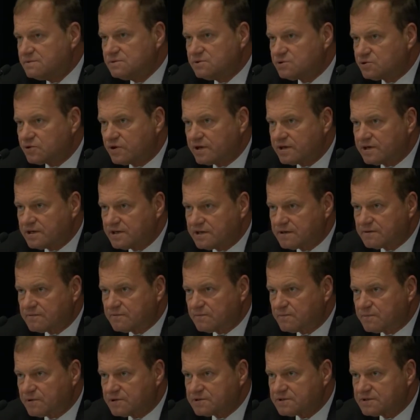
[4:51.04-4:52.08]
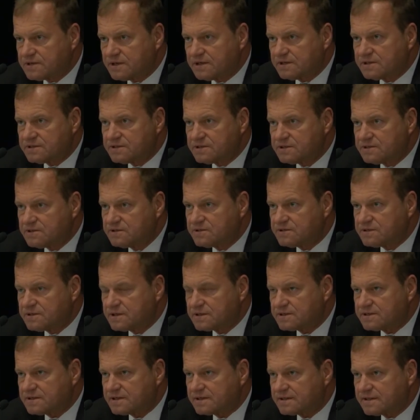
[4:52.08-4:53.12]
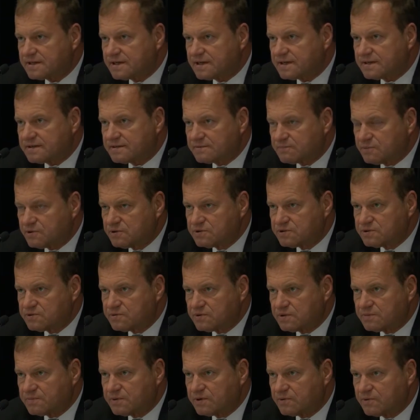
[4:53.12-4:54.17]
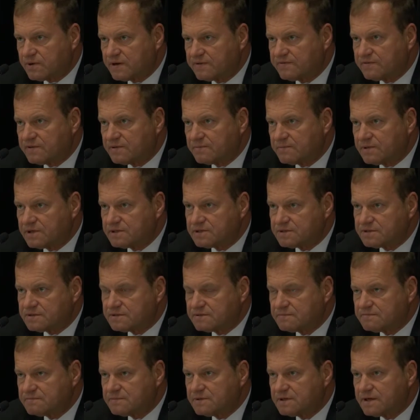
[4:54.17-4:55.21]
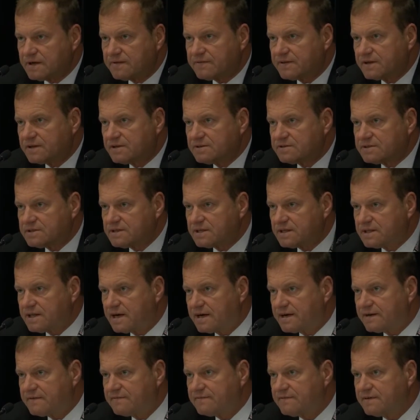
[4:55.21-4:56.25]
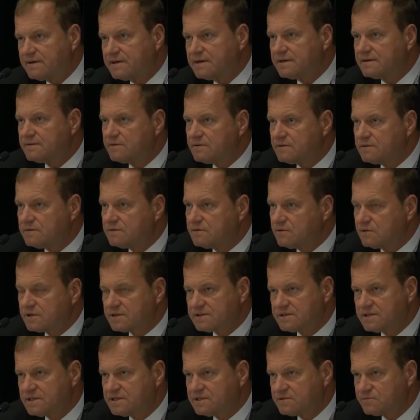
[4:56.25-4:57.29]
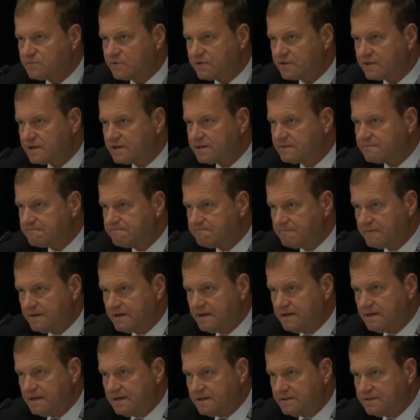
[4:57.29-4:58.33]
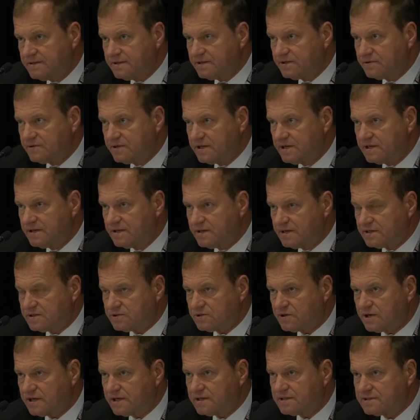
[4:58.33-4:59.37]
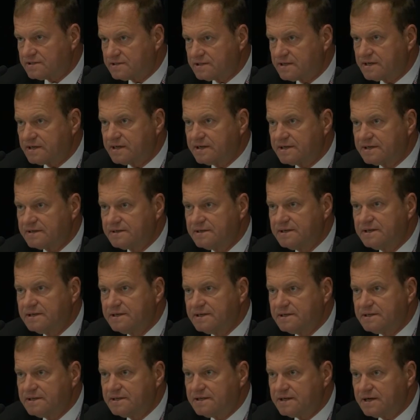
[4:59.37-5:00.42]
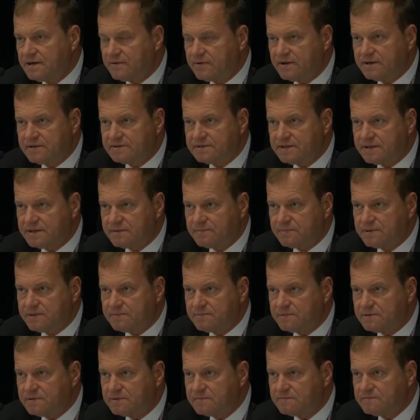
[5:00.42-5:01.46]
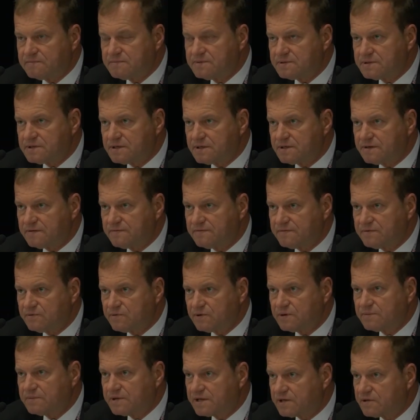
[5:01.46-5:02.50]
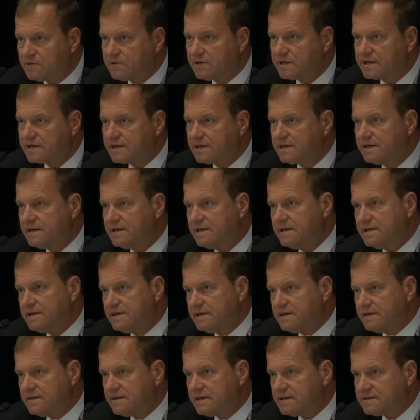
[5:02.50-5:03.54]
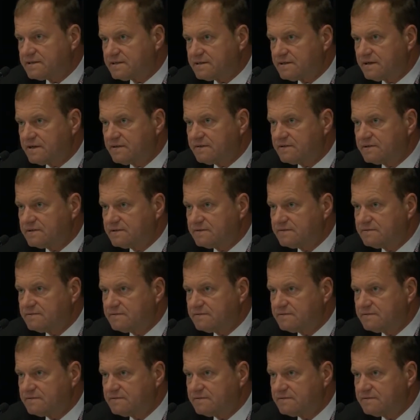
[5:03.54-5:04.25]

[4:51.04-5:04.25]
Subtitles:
training, personnel issues, things like that. It pulls you a little bit away from the missions. And I think you see a lot of organizations within DoD, they try to stay at around 10 people. So if you want to be quick, that's another